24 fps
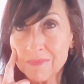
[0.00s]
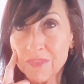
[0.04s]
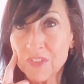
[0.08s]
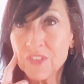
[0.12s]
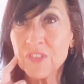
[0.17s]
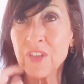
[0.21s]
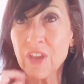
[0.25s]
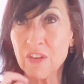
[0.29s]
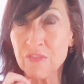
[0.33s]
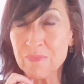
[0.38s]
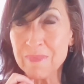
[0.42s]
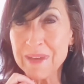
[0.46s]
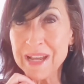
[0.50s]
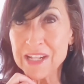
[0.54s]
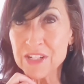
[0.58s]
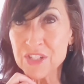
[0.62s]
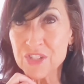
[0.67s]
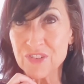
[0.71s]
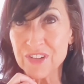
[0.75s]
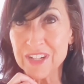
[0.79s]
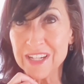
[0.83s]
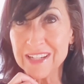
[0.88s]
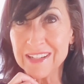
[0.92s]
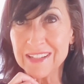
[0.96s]

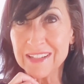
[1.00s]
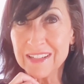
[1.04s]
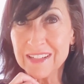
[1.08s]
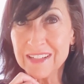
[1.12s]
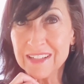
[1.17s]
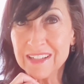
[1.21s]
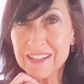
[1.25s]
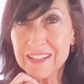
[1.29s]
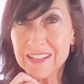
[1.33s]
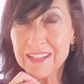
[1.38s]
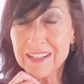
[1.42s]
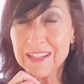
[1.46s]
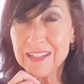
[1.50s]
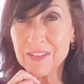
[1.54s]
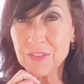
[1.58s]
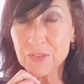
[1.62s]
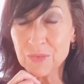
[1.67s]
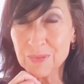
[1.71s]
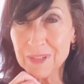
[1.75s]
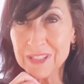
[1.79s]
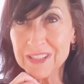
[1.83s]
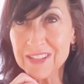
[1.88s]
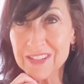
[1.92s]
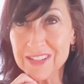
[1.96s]
self-mastery
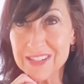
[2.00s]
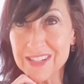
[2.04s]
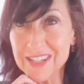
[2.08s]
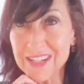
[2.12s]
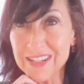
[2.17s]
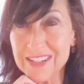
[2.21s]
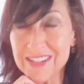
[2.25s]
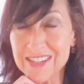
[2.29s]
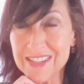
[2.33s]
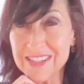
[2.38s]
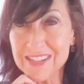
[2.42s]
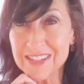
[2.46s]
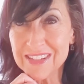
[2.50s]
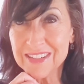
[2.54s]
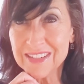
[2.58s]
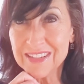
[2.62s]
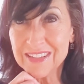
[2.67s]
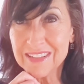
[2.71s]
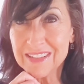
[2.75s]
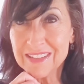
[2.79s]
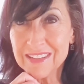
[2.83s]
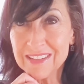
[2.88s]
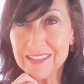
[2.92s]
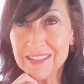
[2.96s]
is what this is.
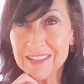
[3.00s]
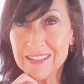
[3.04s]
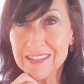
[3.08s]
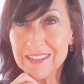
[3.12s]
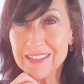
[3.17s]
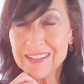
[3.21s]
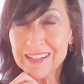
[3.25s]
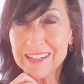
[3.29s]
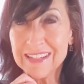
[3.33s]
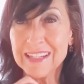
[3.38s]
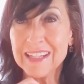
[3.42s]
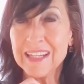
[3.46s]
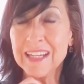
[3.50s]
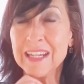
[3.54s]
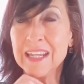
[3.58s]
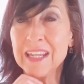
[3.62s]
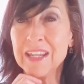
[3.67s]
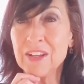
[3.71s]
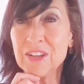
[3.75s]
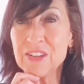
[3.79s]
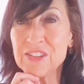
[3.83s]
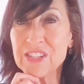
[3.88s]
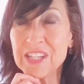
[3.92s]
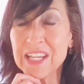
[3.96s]
And
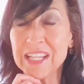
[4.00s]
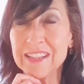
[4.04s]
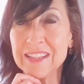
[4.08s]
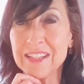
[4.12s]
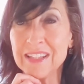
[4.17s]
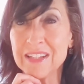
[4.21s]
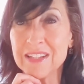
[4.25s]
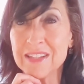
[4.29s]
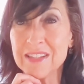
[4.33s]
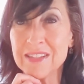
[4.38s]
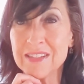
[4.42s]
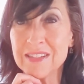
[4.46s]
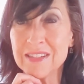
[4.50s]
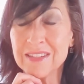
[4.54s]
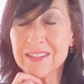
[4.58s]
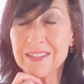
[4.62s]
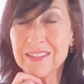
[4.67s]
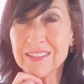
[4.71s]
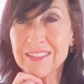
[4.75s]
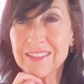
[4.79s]
he goes like this.